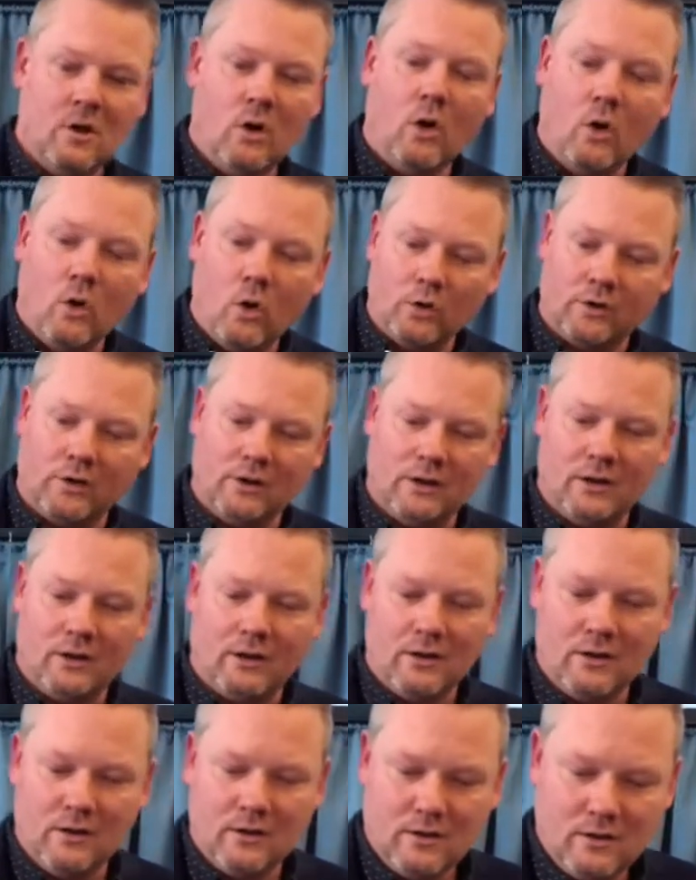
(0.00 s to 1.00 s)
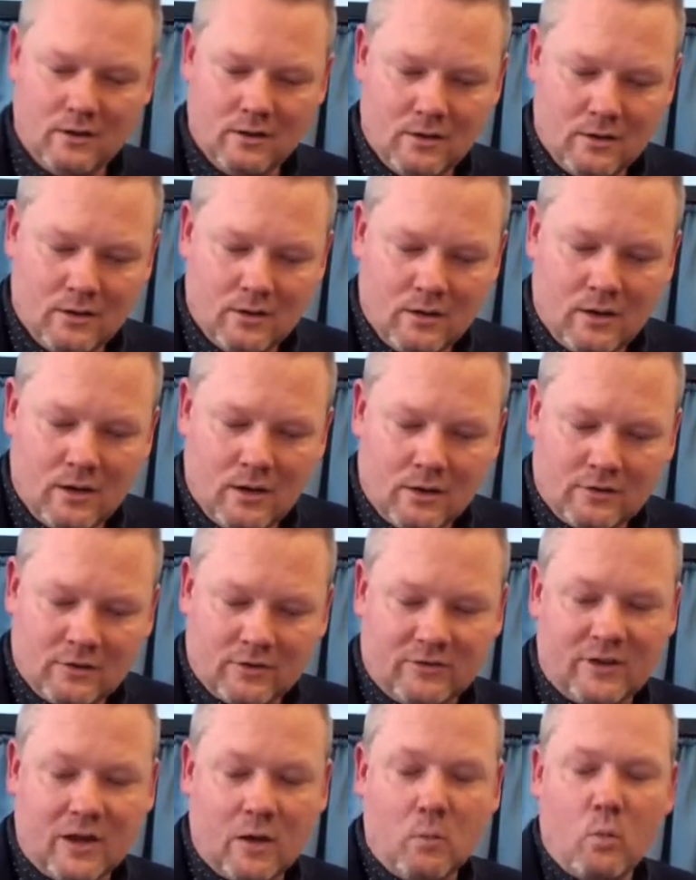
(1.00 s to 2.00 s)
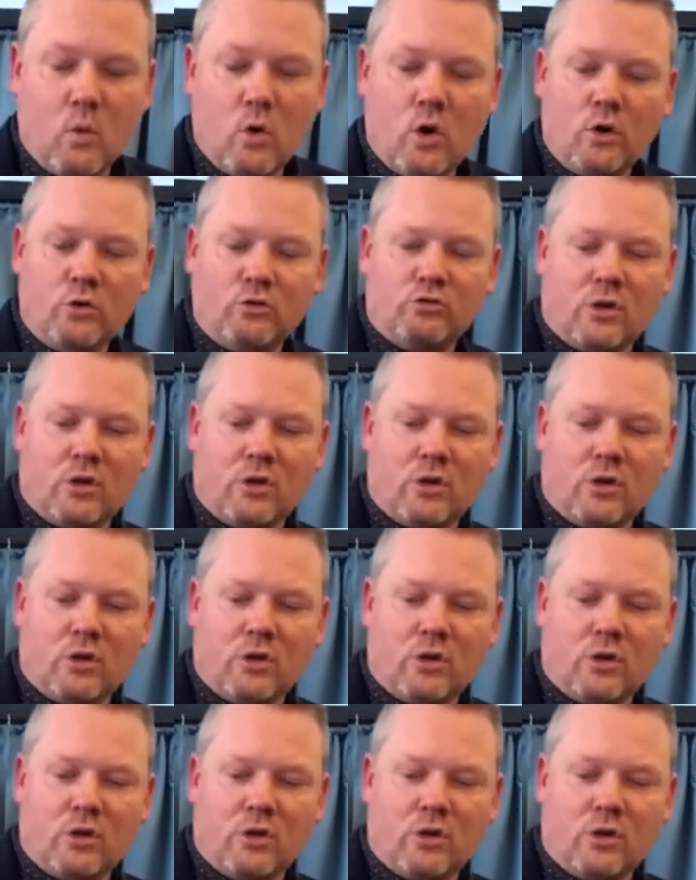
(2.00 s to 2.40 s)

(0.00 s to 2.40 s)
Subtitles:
Orderly. It's the same word